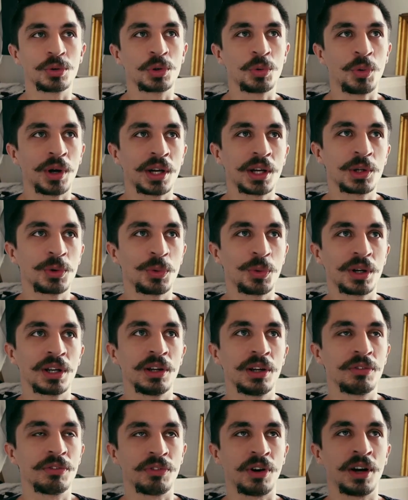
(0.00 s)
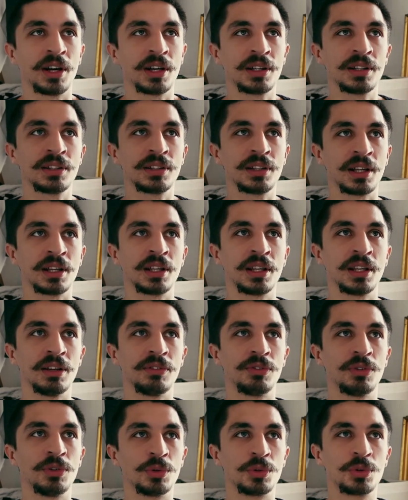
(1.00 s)
quite quickly find that
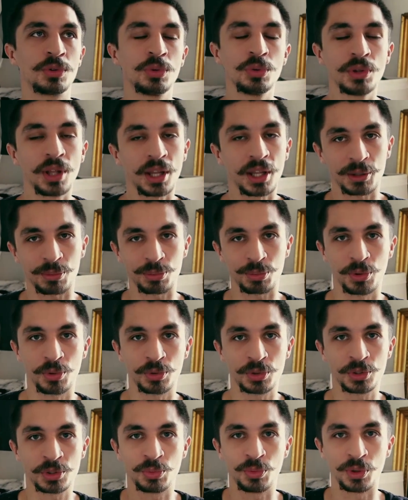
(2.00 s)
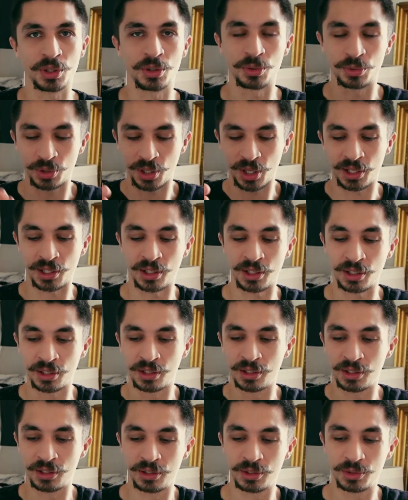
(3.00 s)
if you do that approach where you kind of
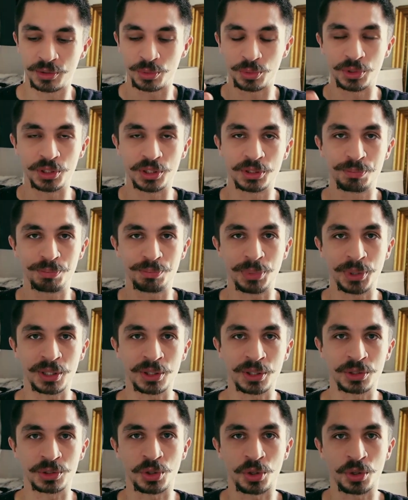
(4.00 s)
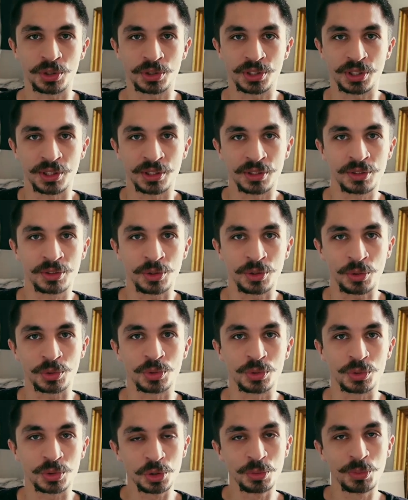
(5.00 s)
do these bigger chunks and don't
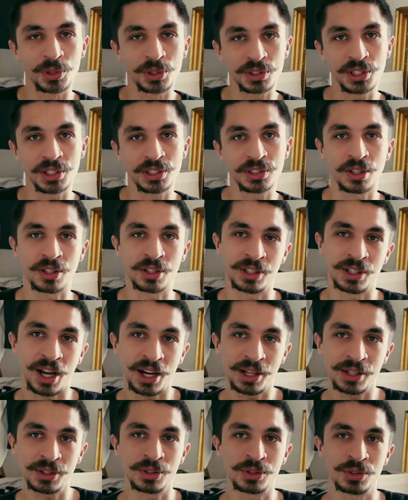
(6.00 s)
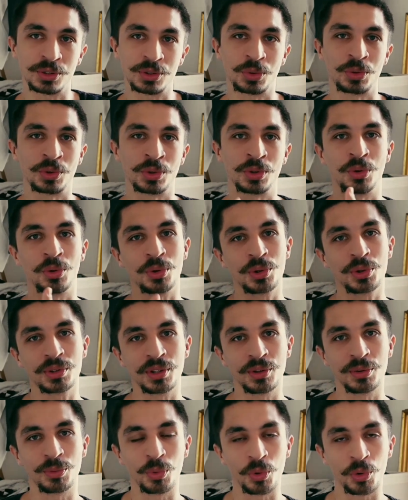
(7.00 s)
do too much detail in either the story or
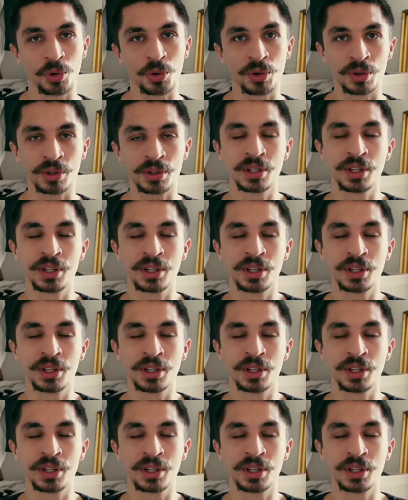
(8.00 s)
the world,